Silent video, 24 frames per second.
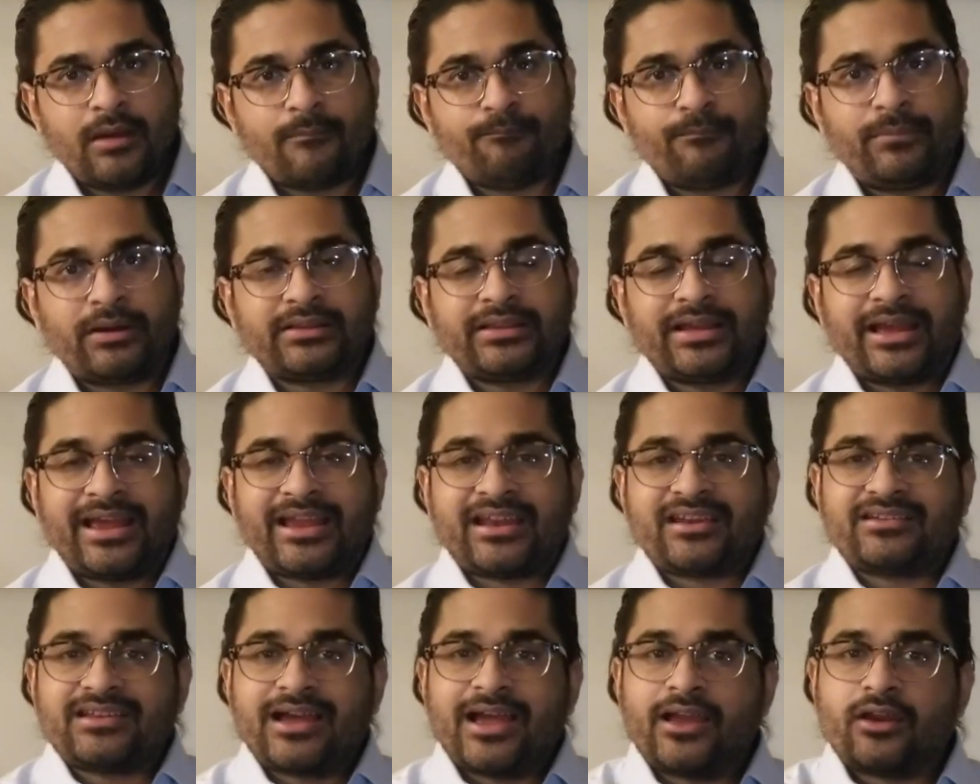But the
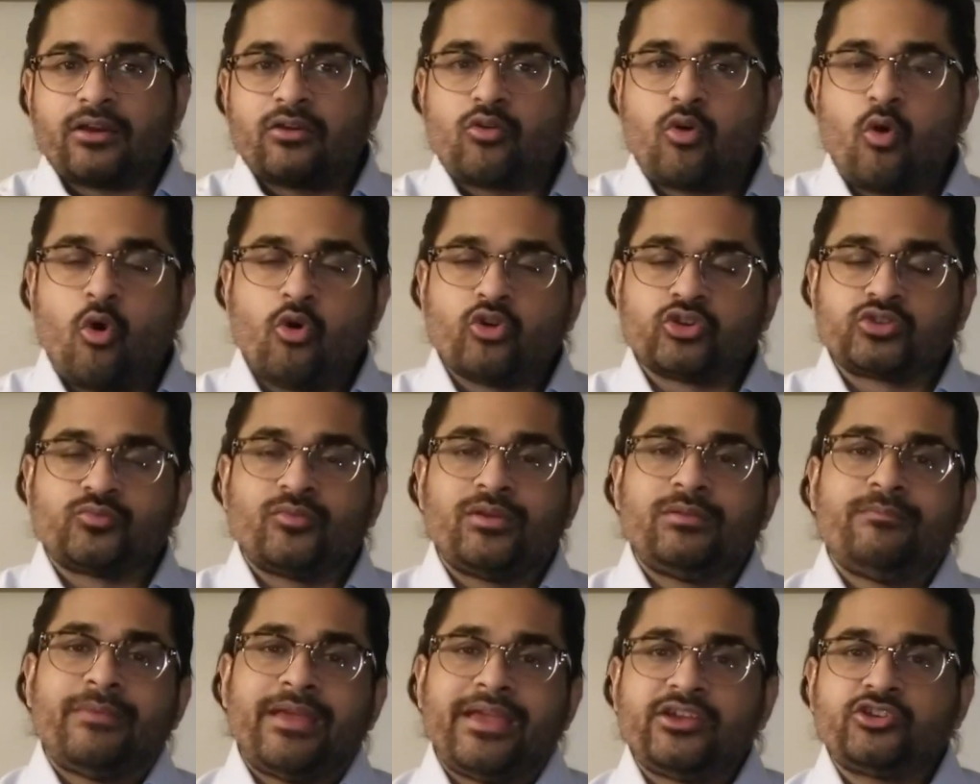entire course
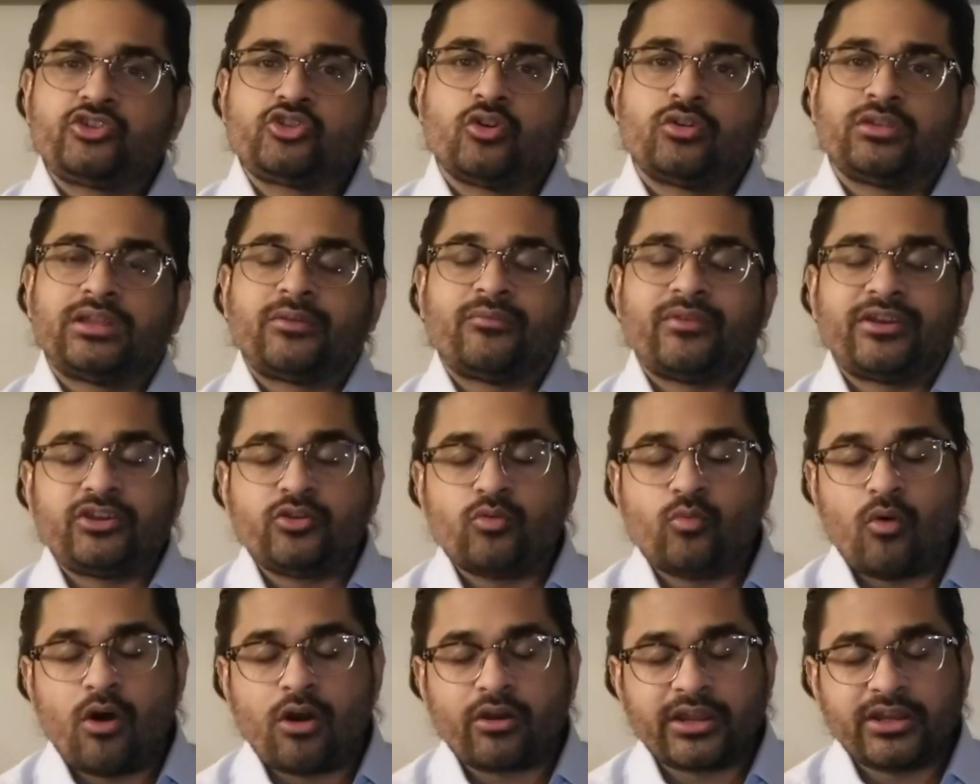will make sure that when you
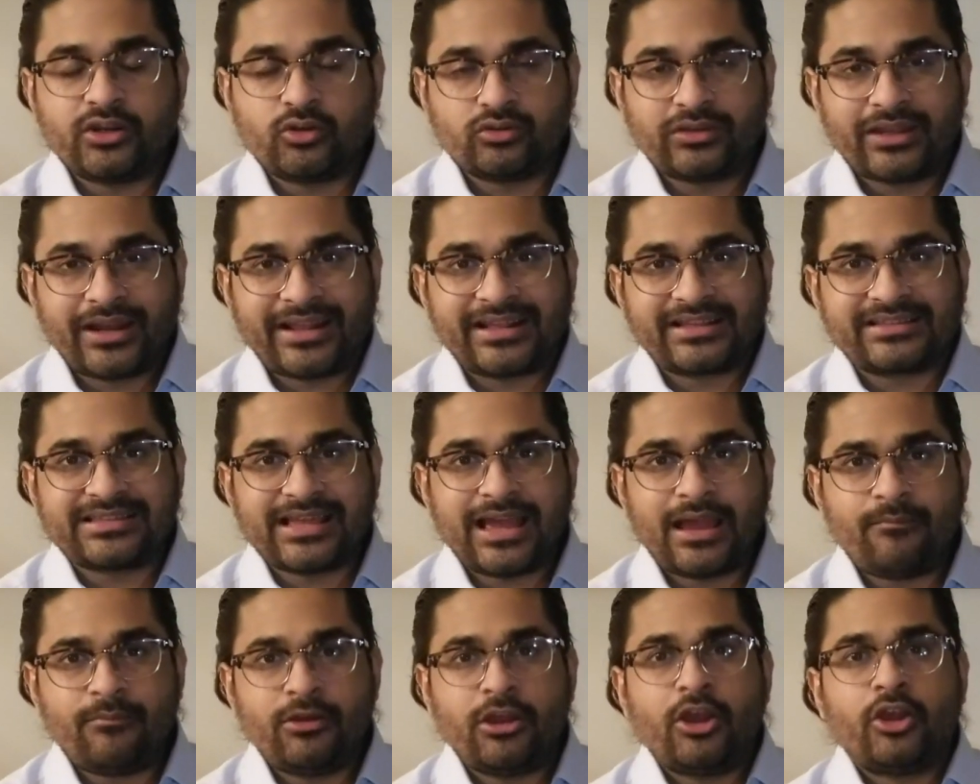walk into that
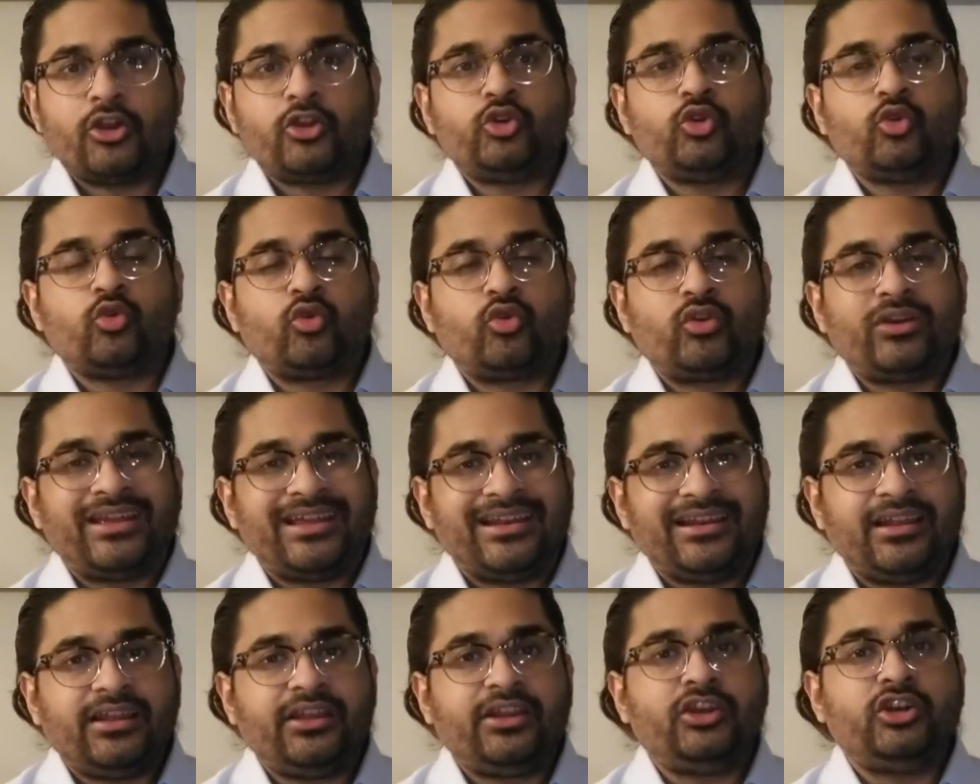exam, you
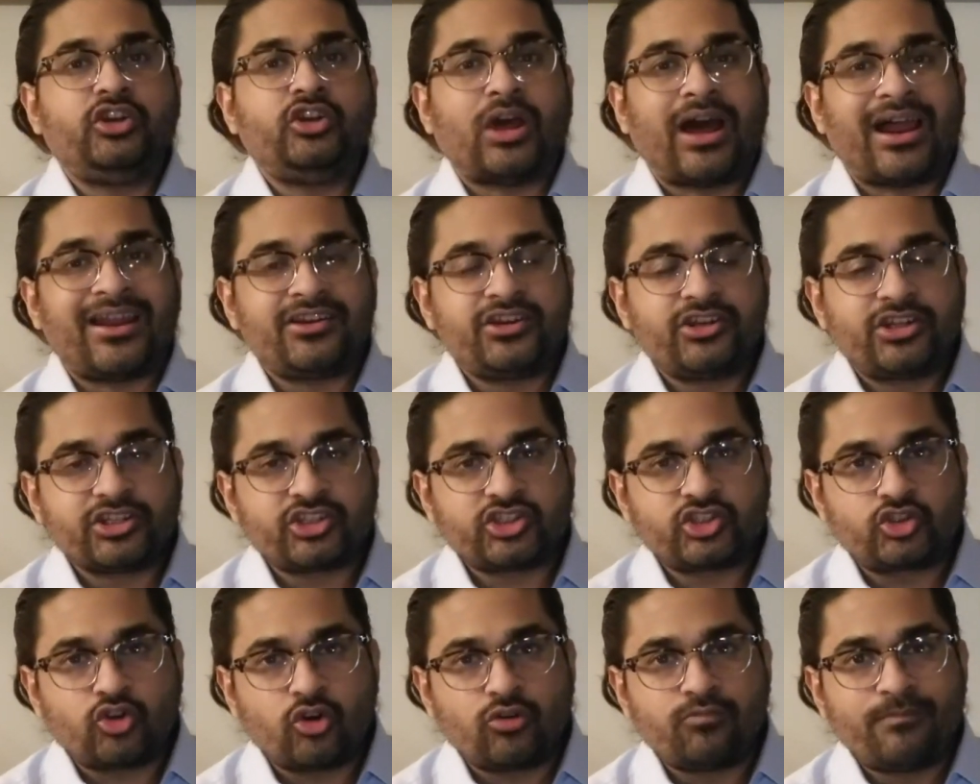really
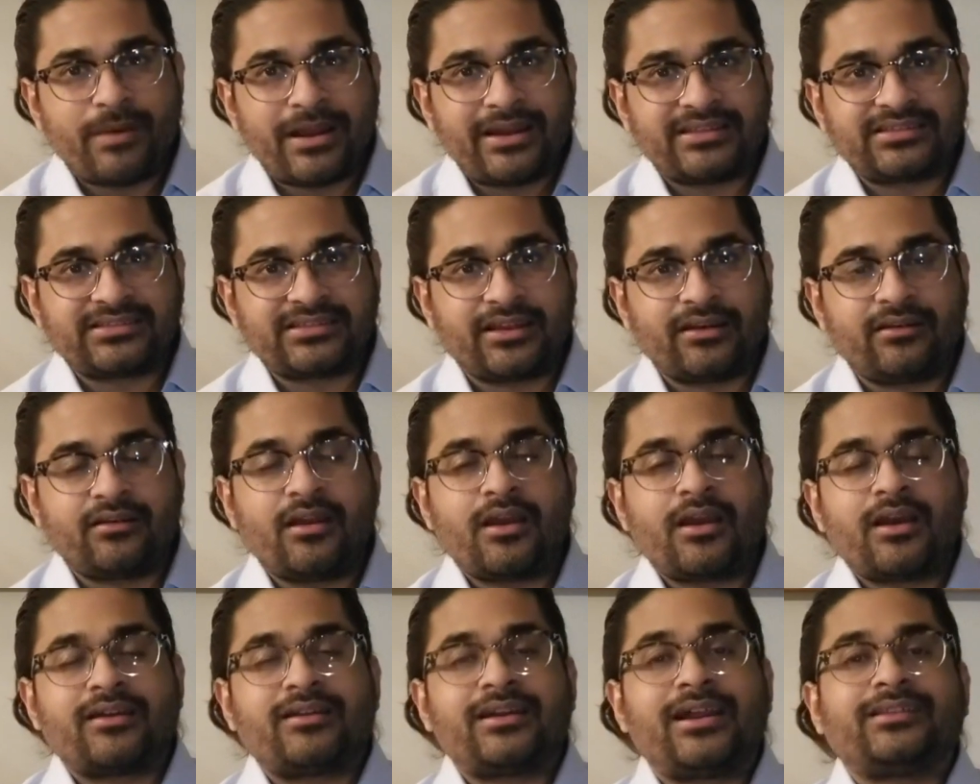understood medicine
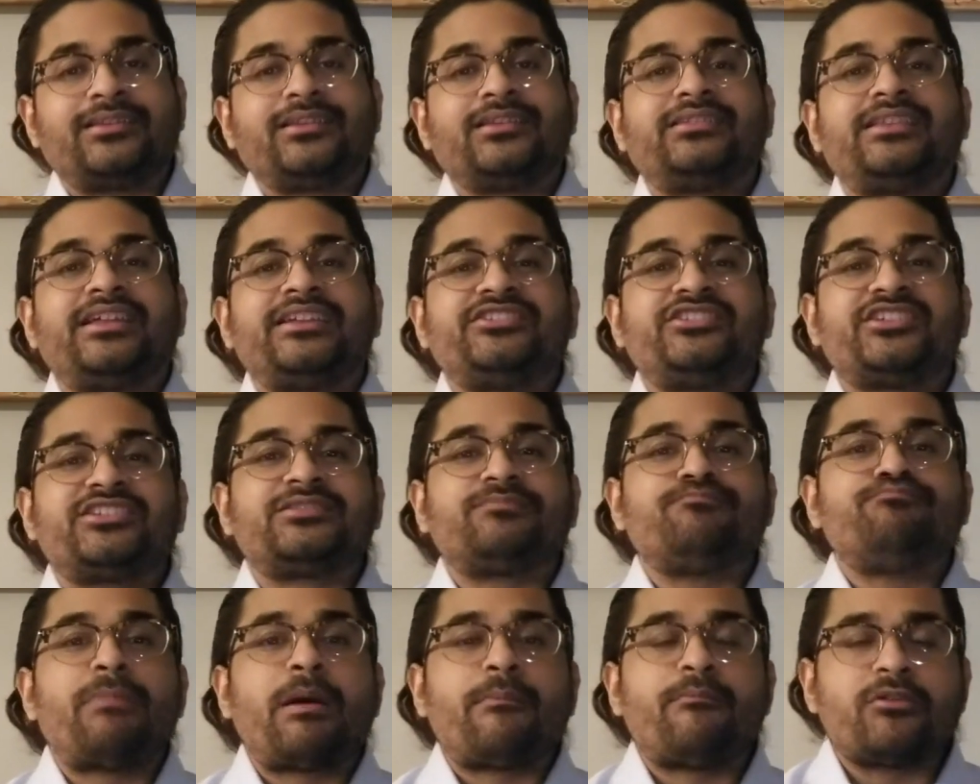rather than
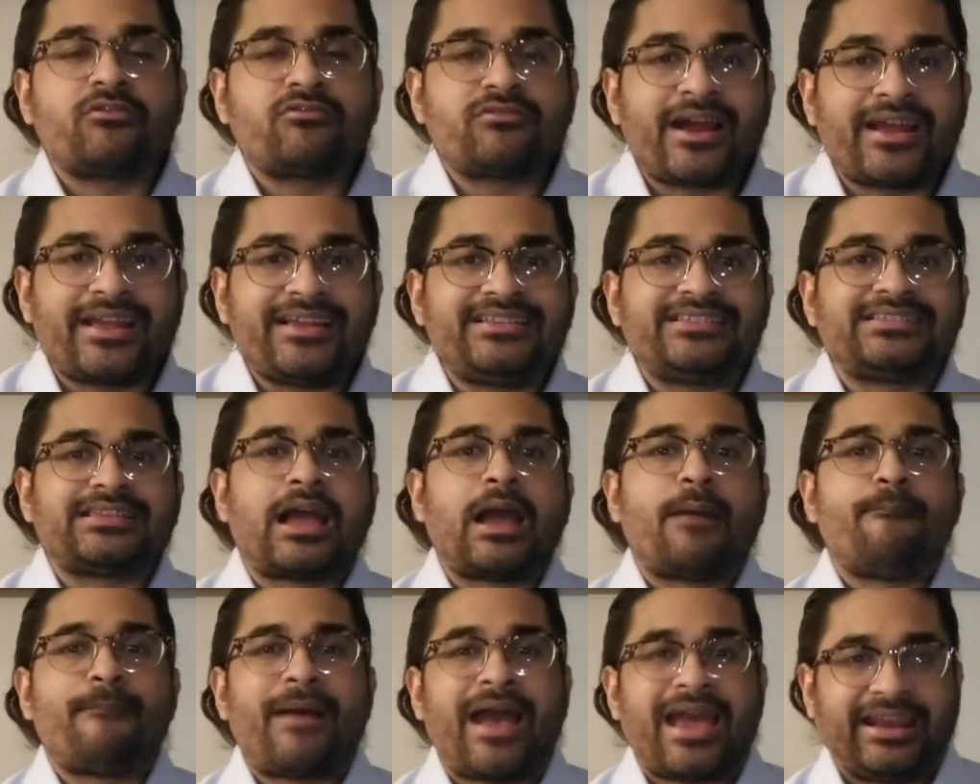just memorize
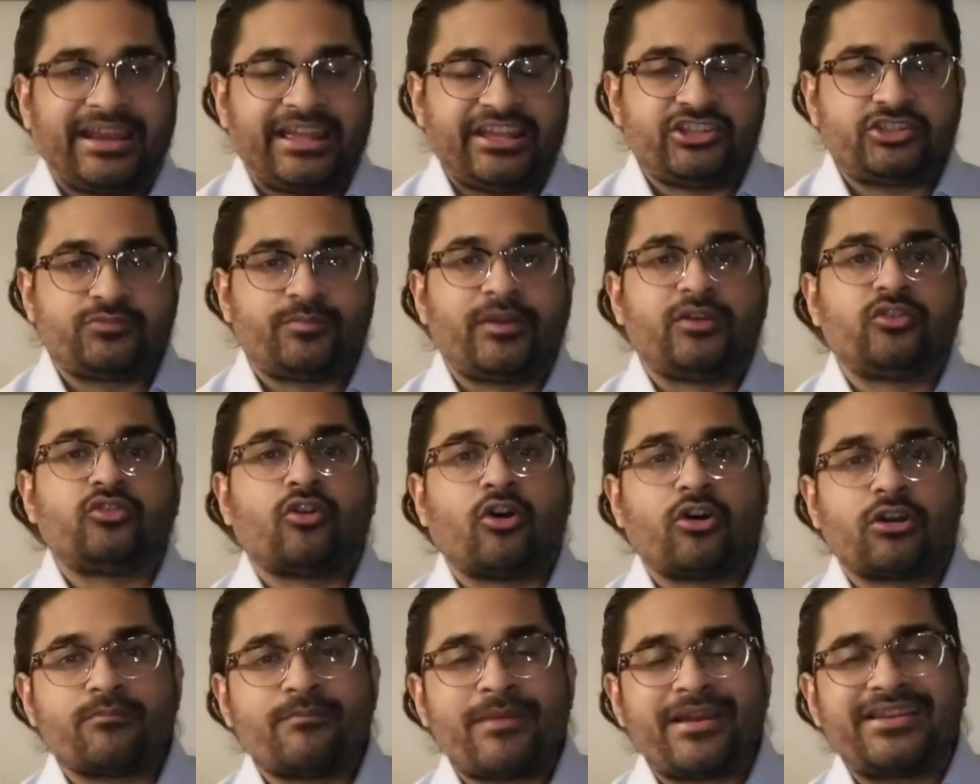a management
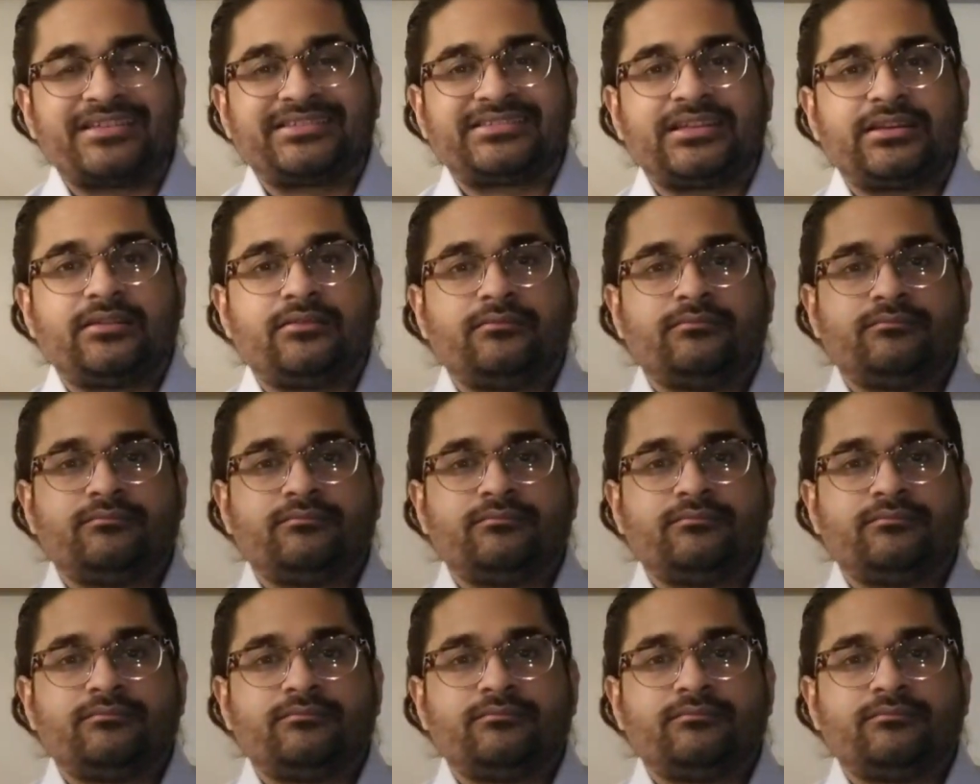or a medicine.